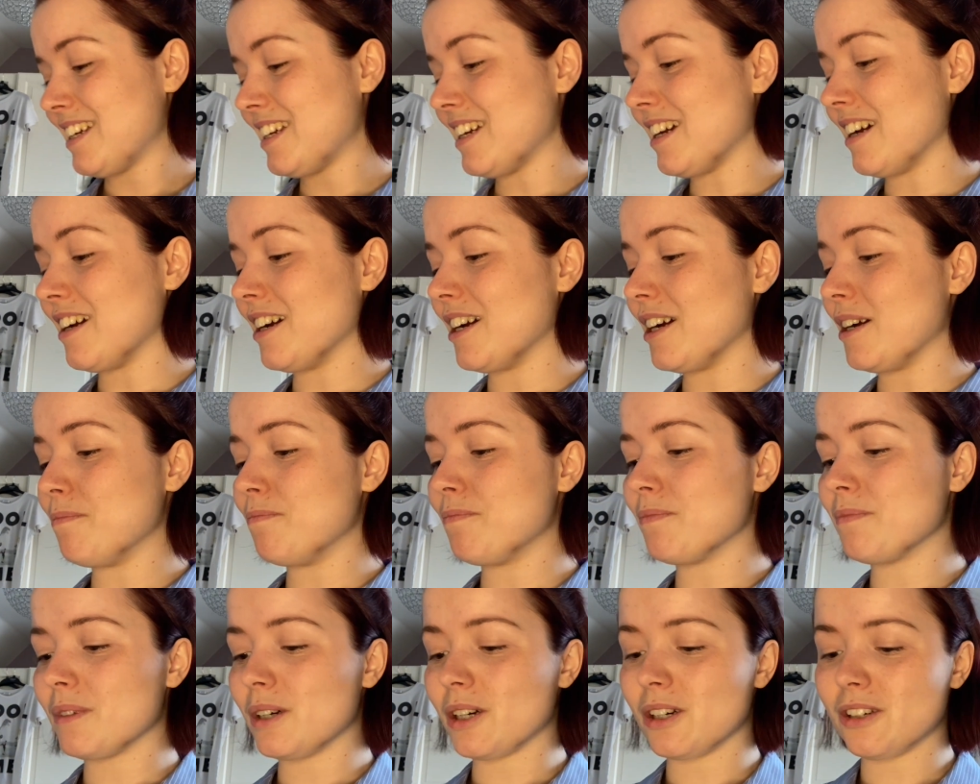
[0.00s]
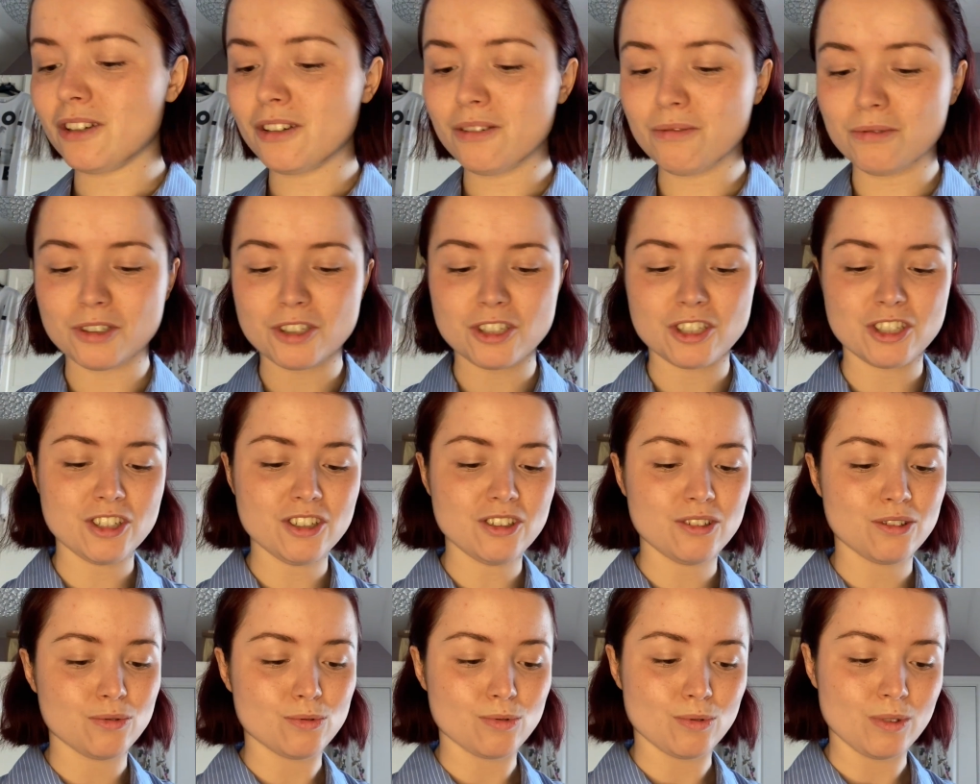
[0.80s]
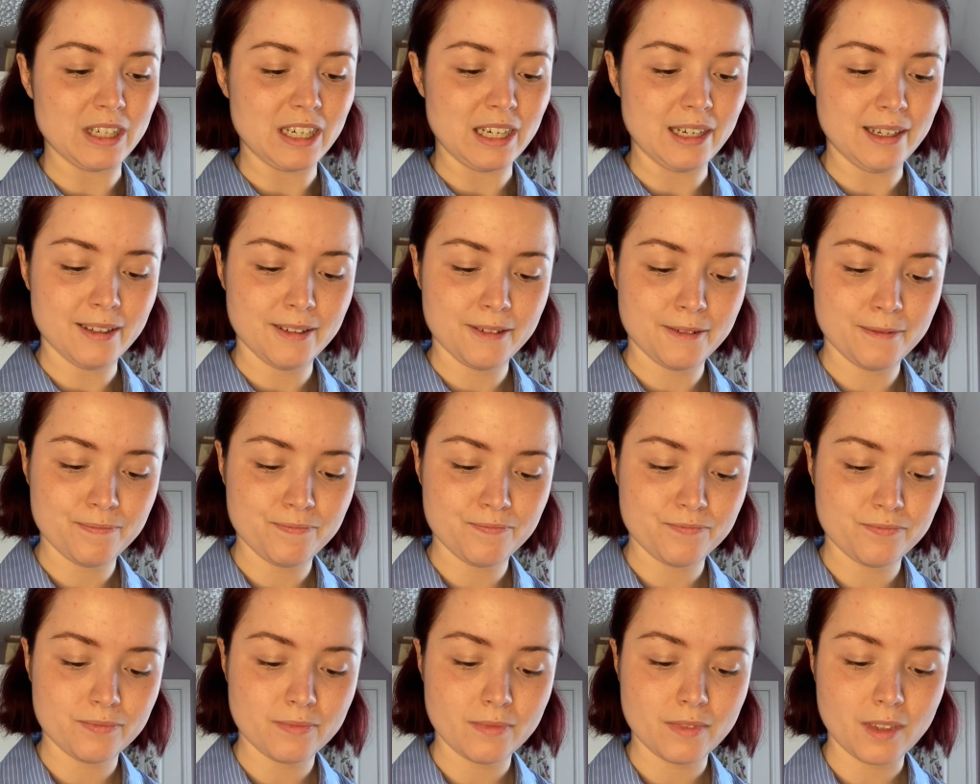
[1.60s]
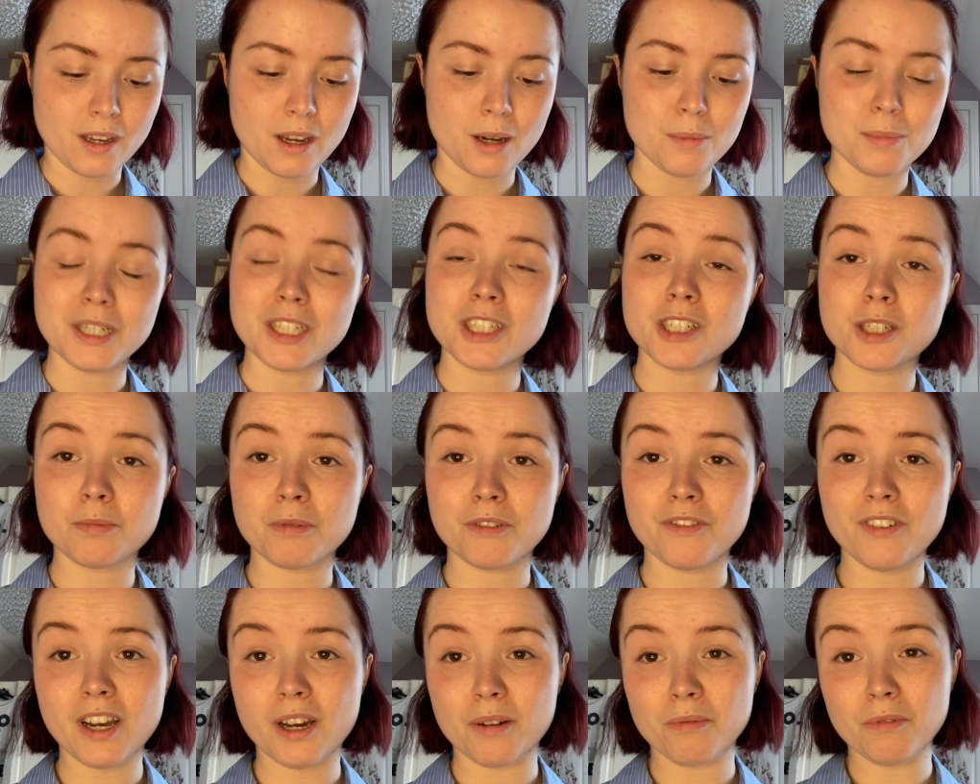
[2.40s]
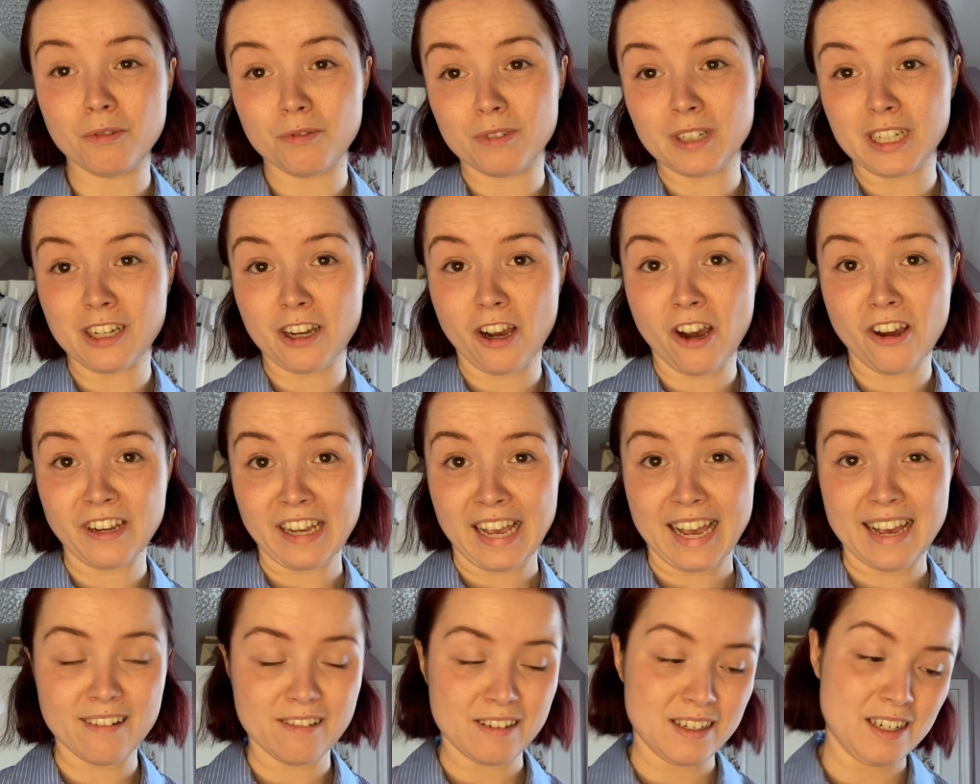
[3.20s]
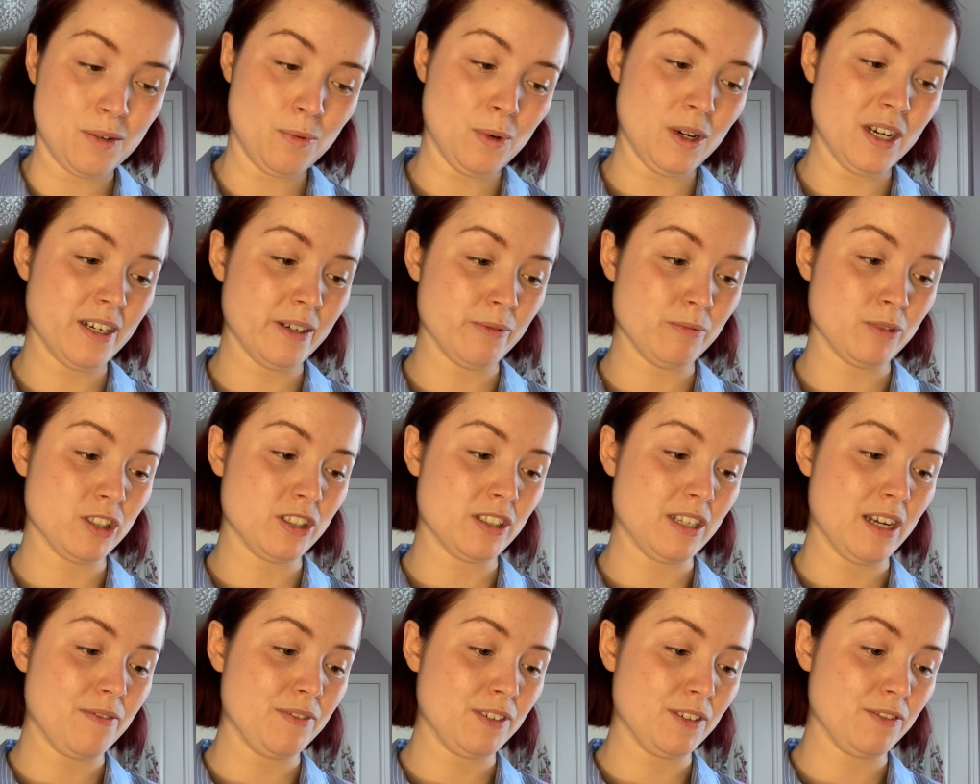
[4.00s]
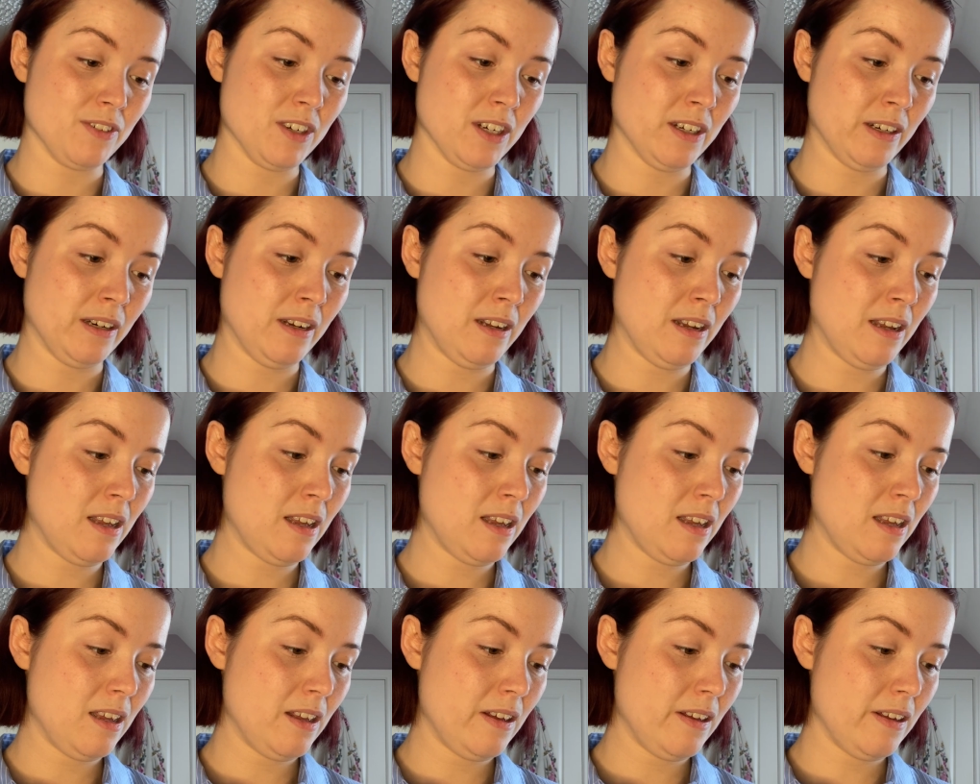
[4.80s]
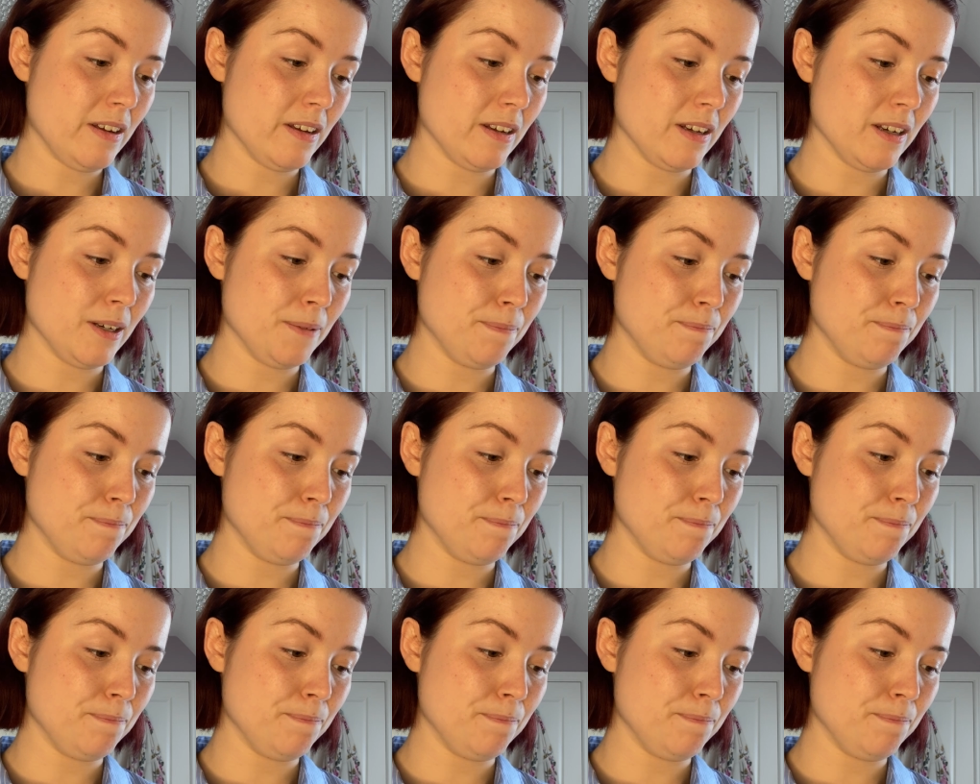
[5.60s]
I don't know what to use, really. I mean, to be fair, I'm not really going out anywhere. I'm just having fun. I